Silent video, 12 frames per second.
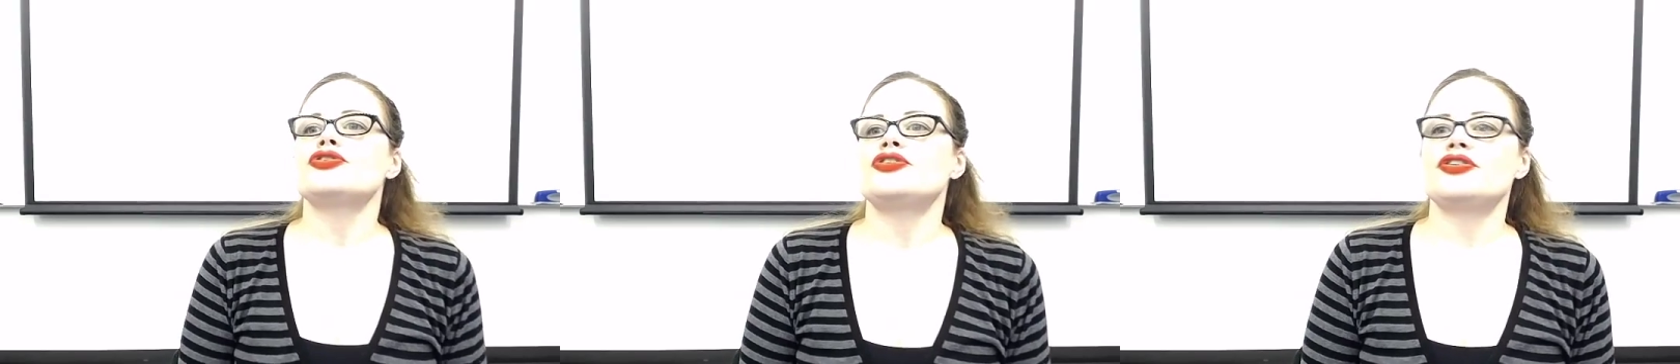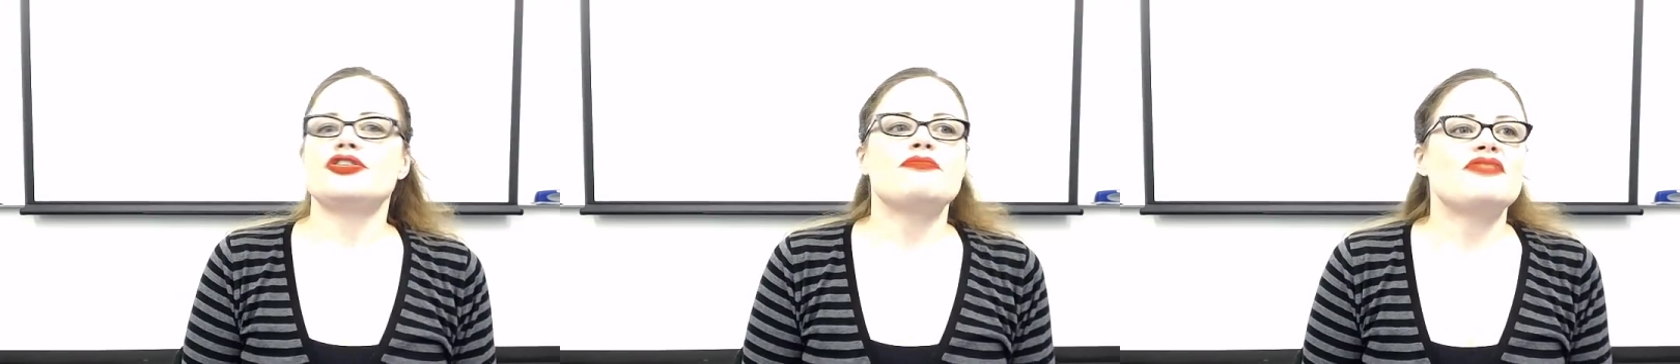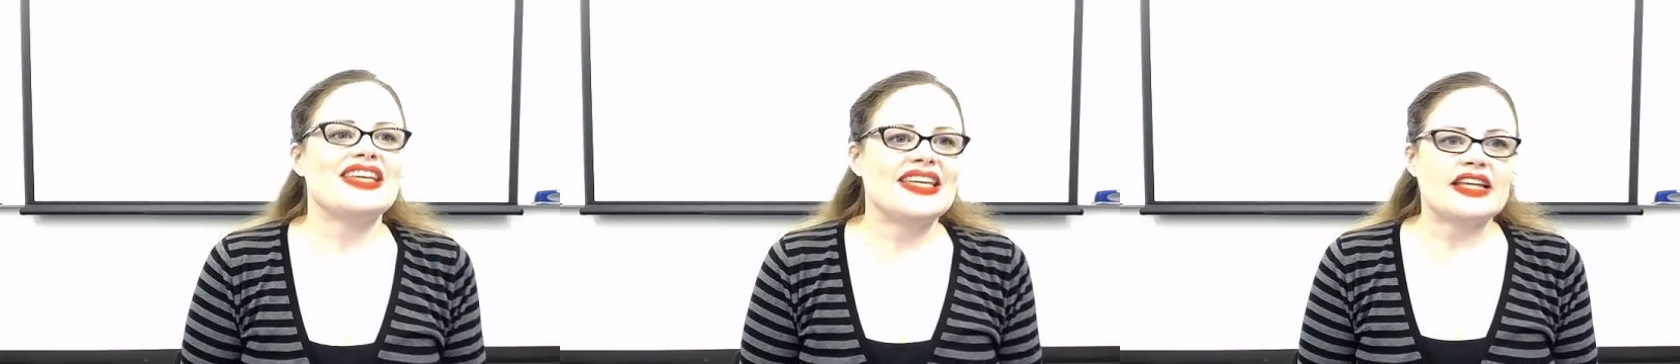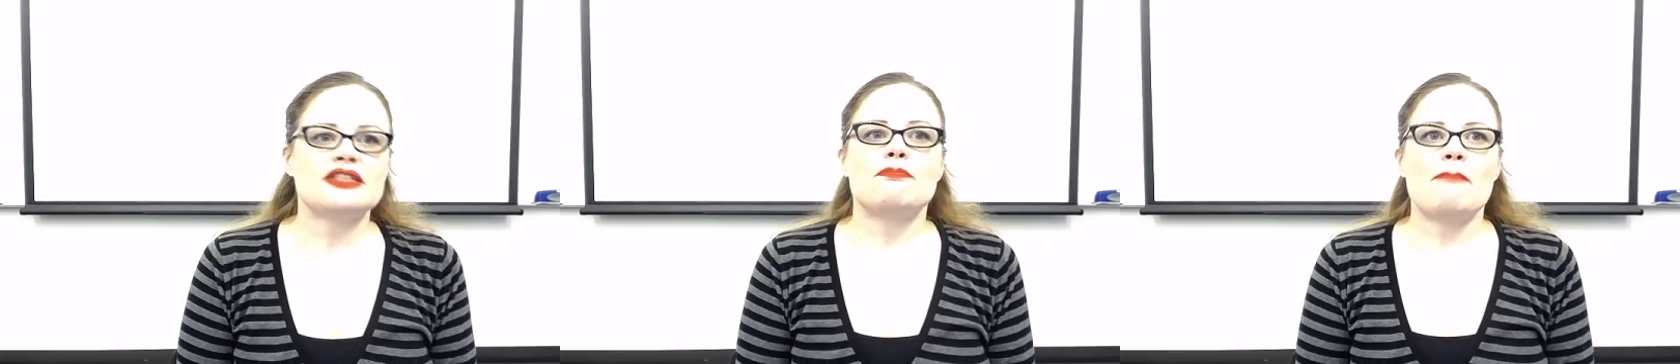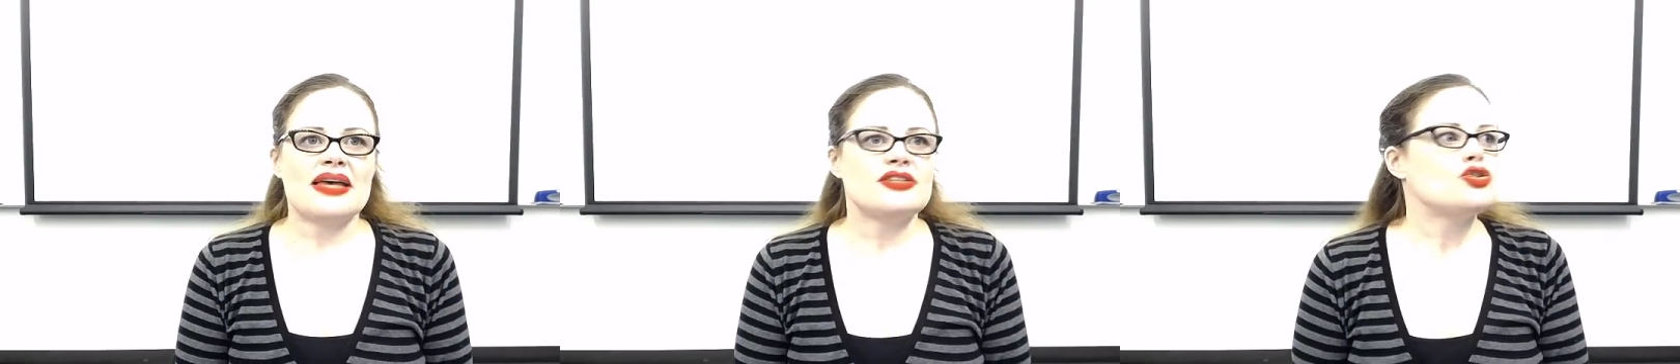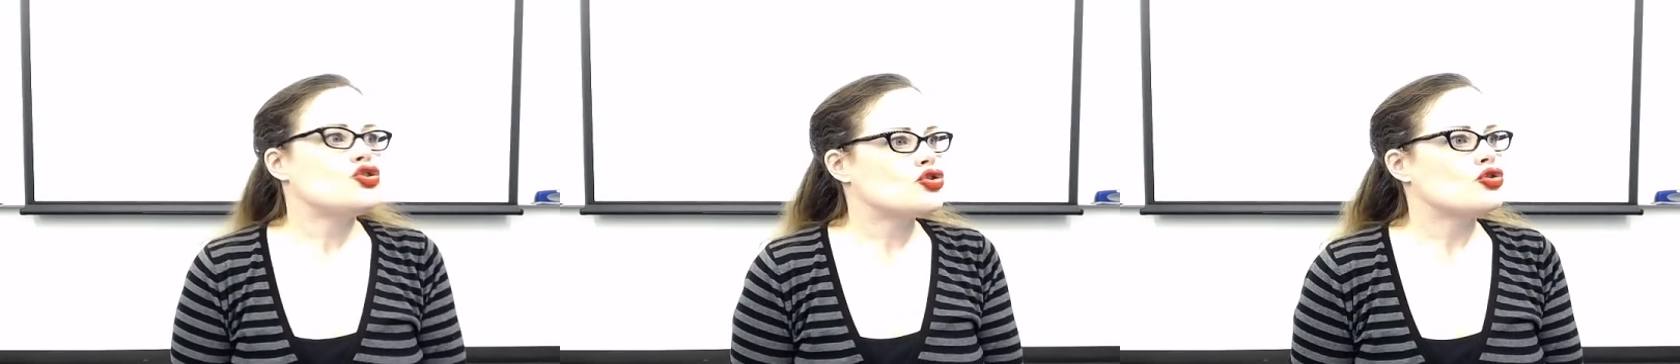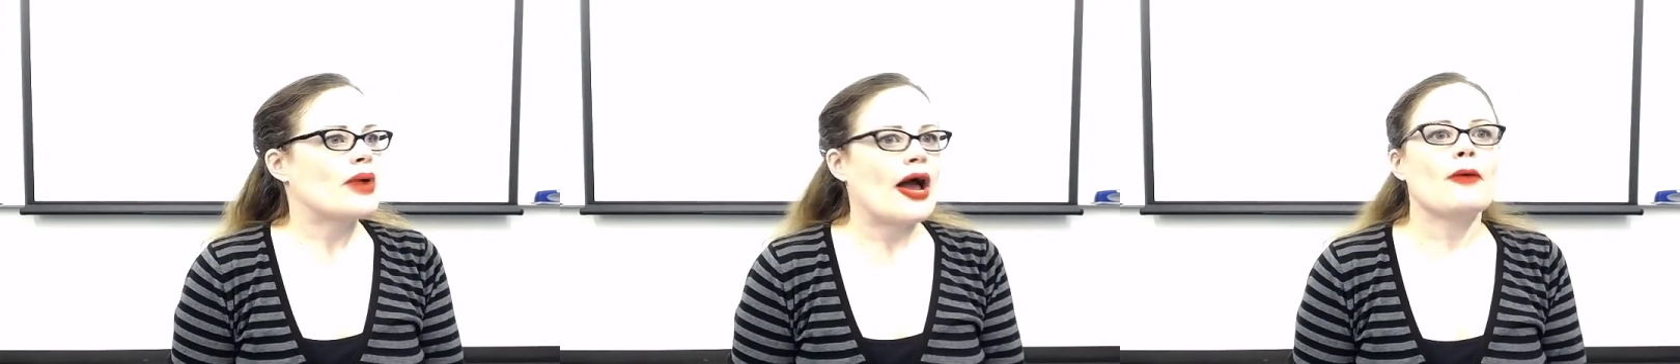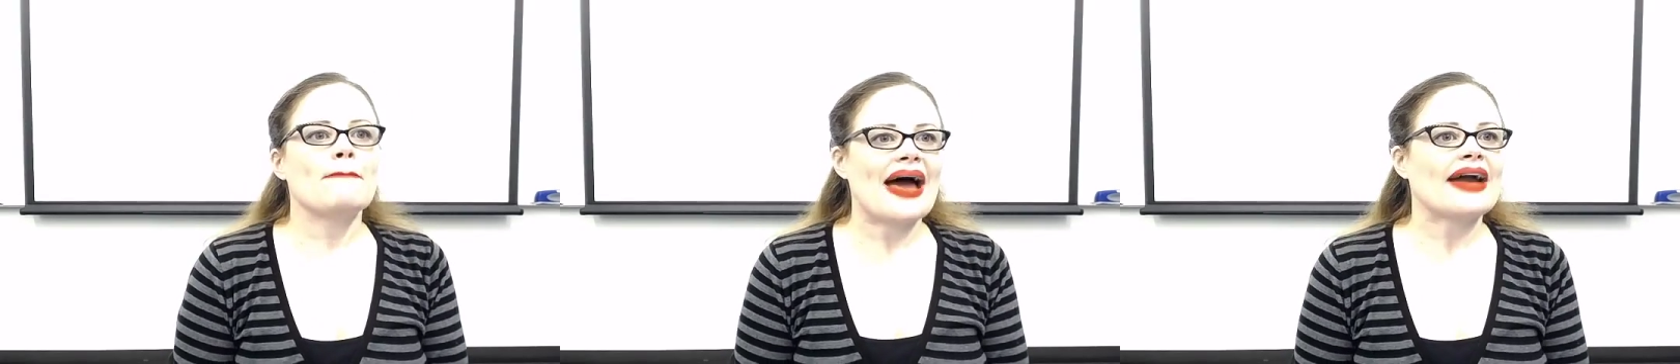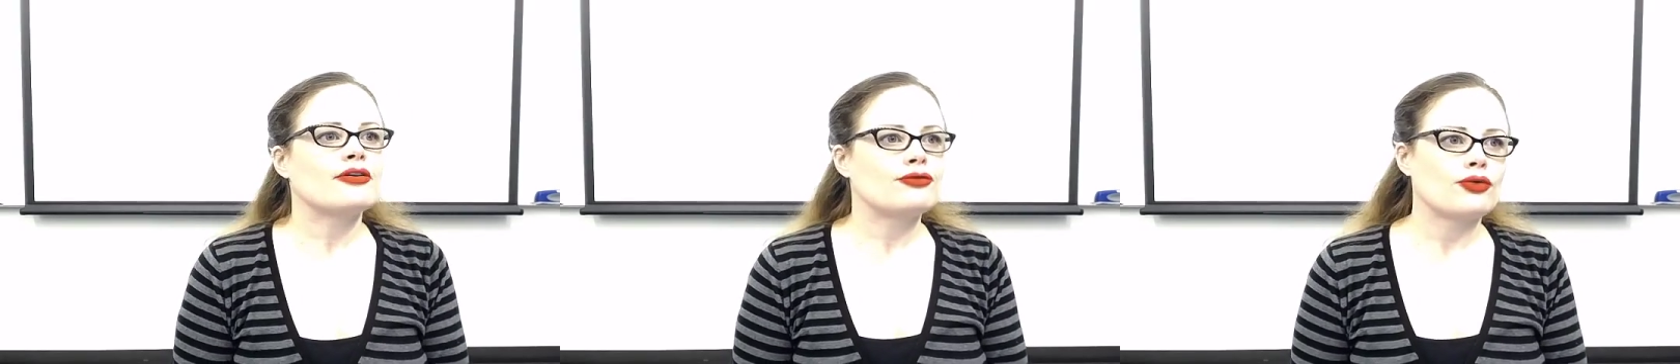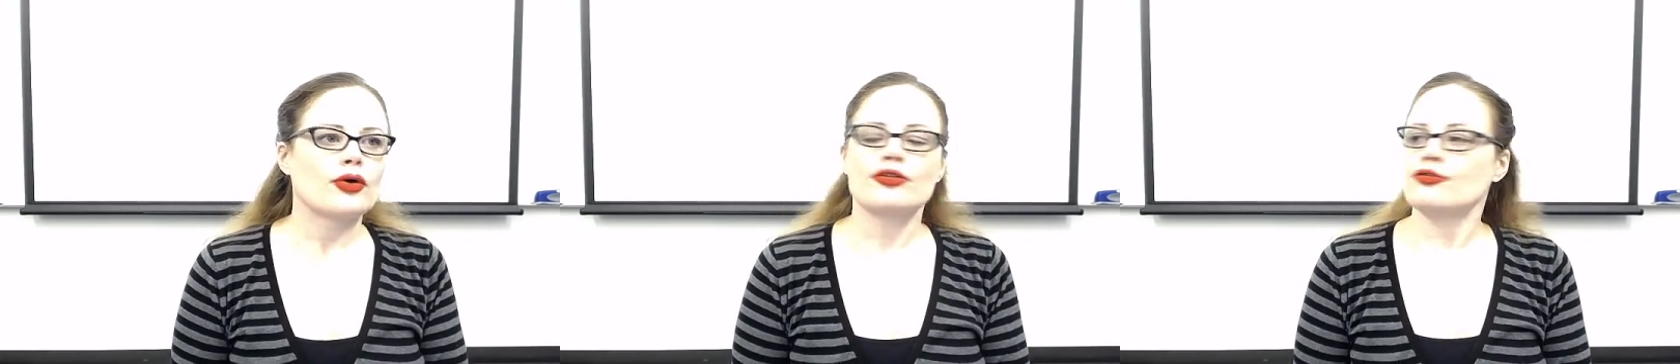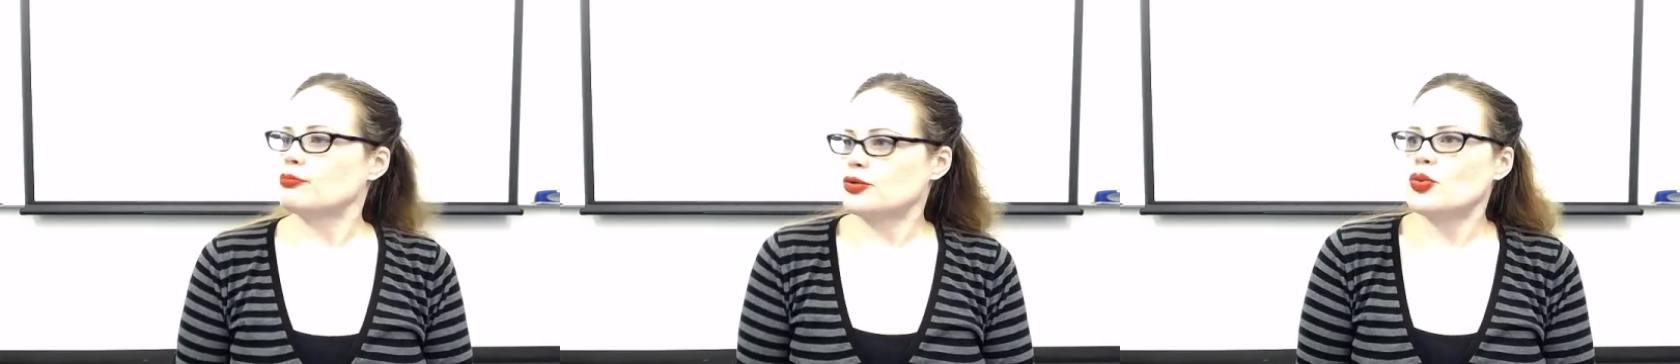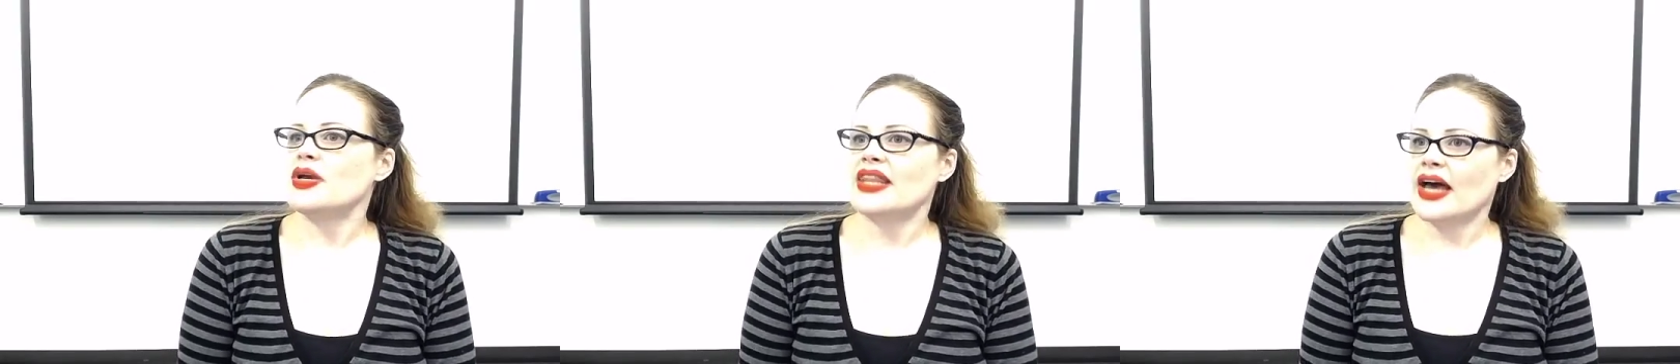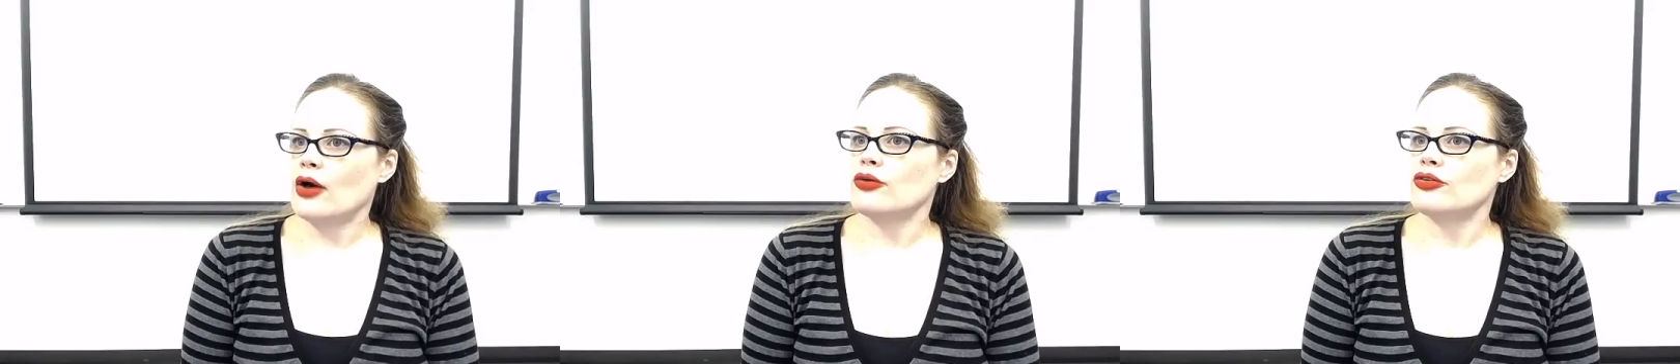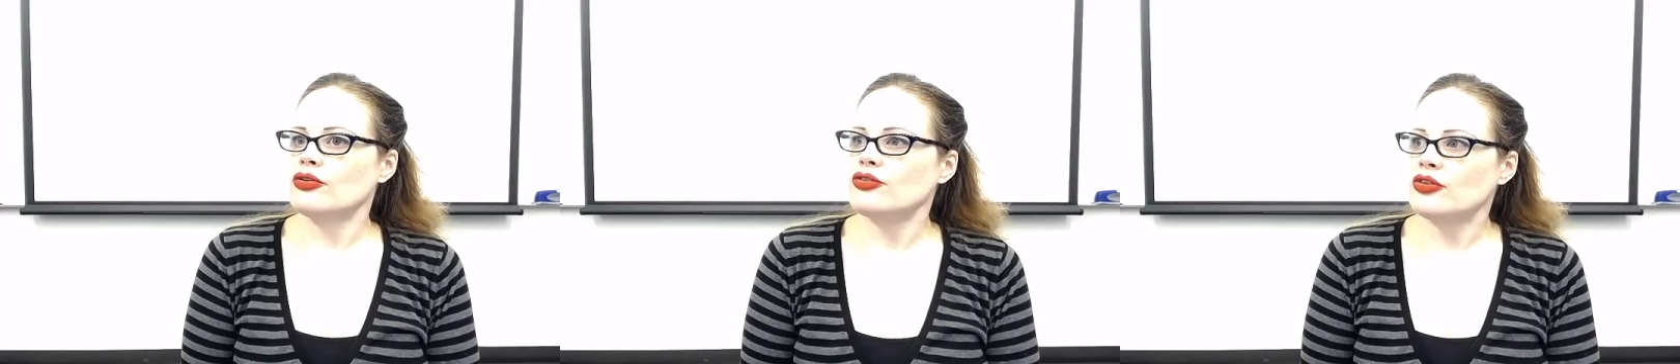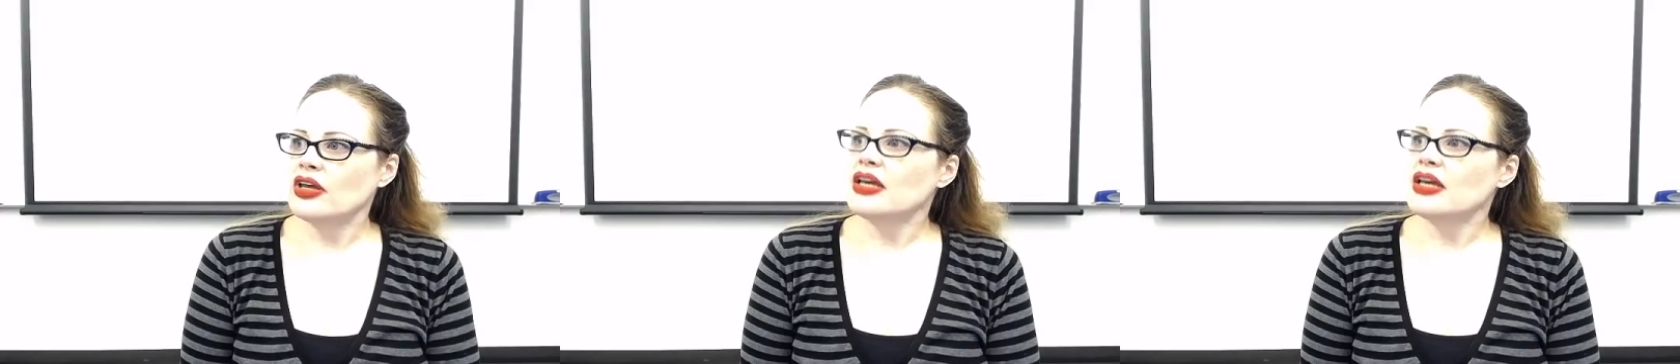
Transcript: system that gets messages around back and forth between the houses